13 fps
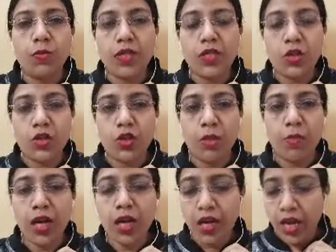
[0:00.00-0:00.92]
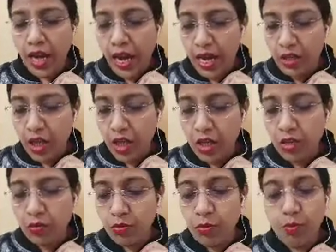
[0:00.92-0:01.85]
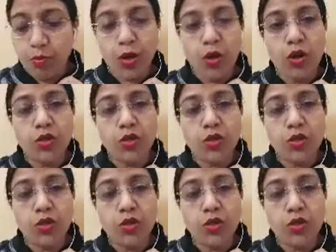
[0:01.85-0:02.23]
Sharma, and because of